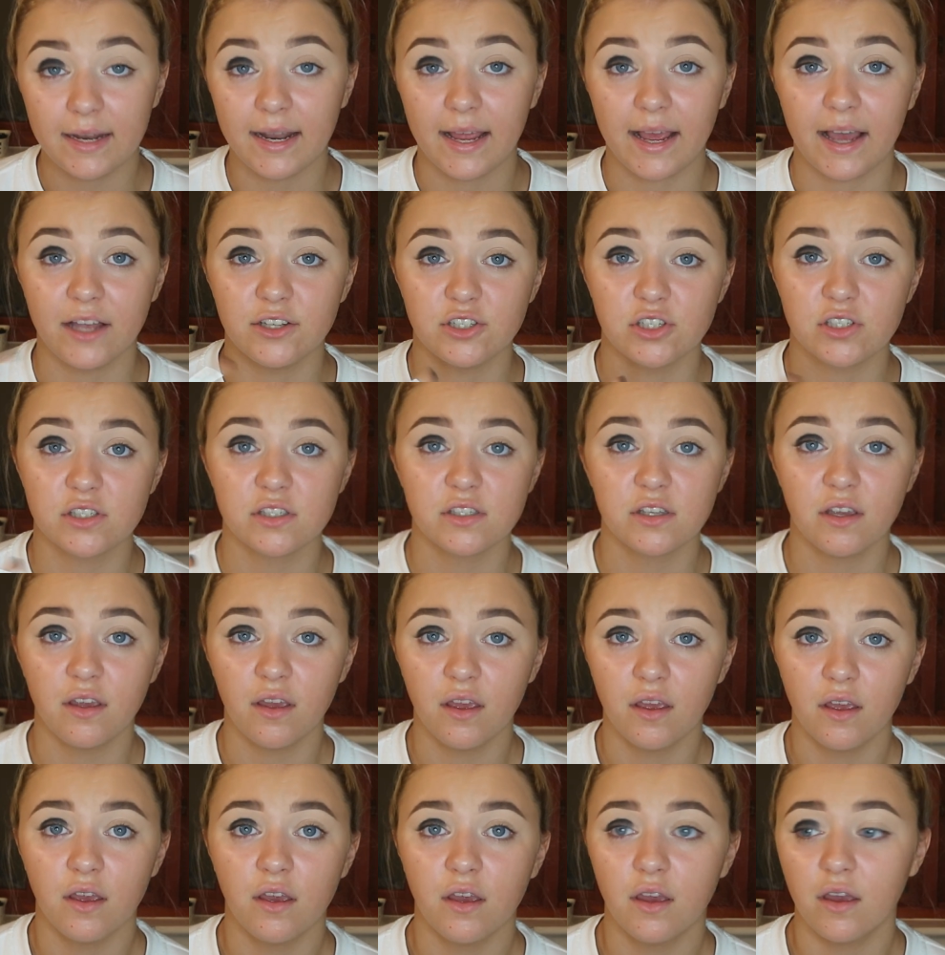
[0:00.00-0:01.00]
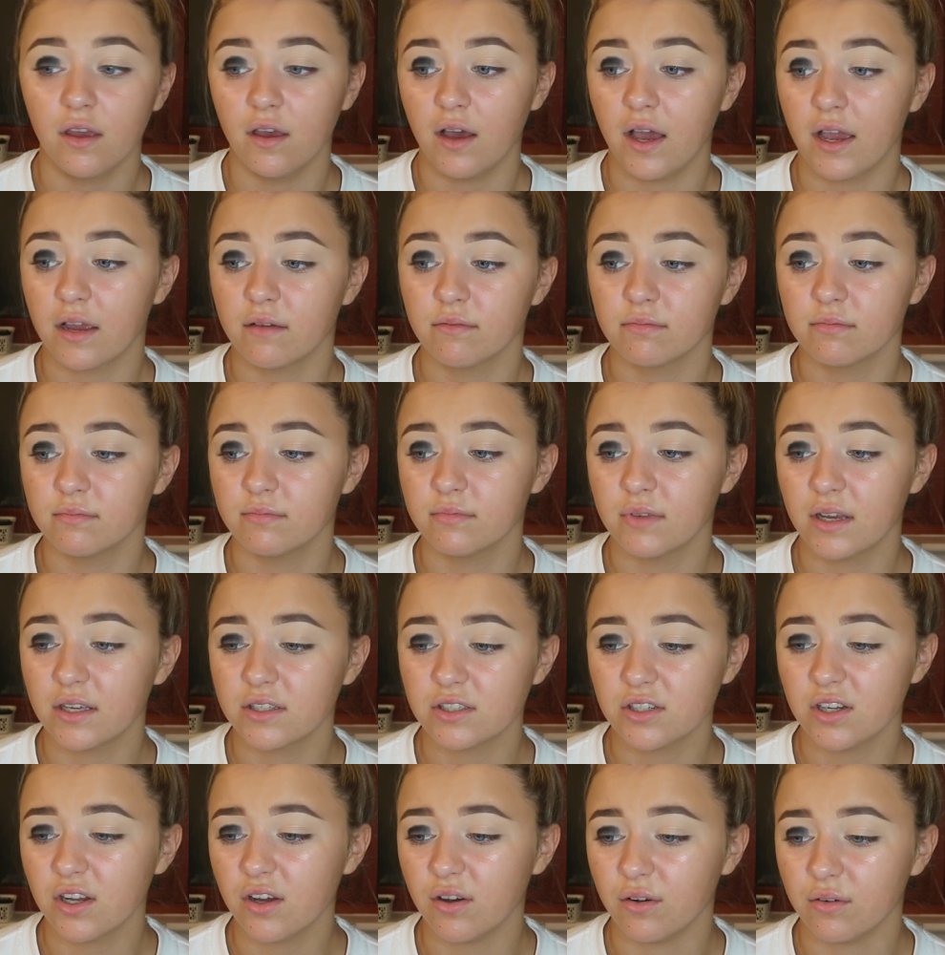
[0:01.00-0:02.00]
Like I
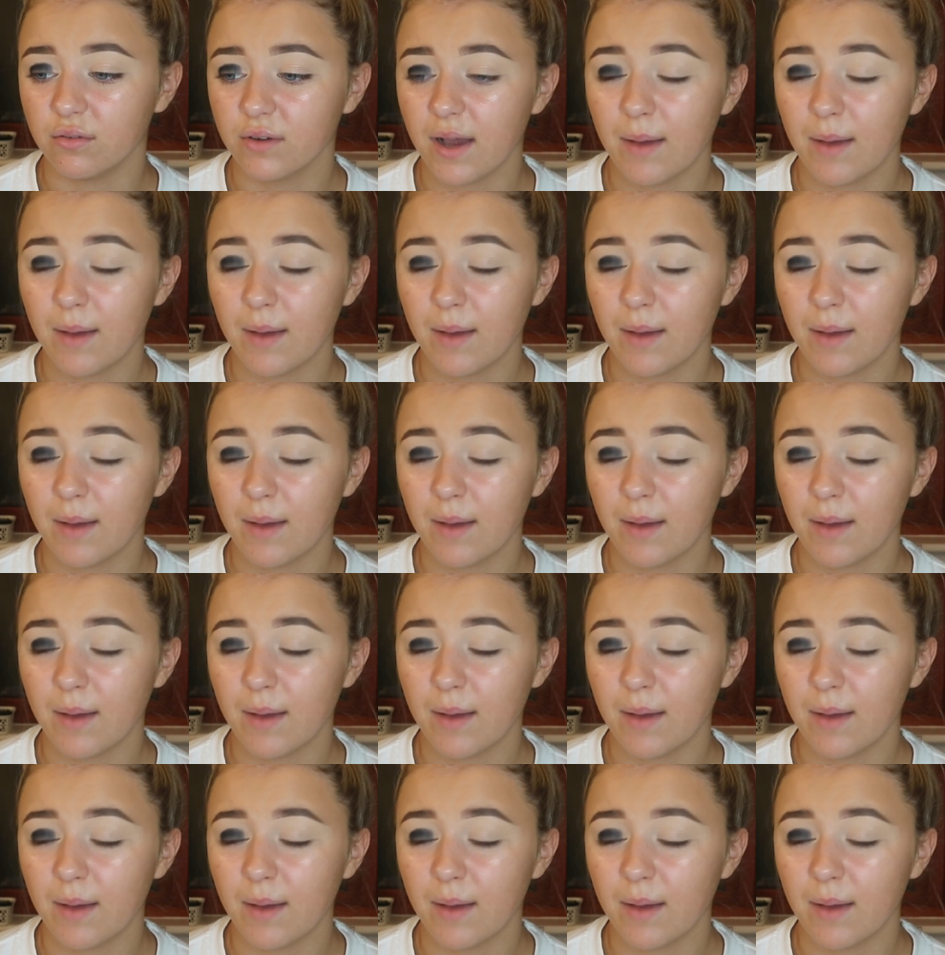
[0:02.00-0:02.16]
don't know,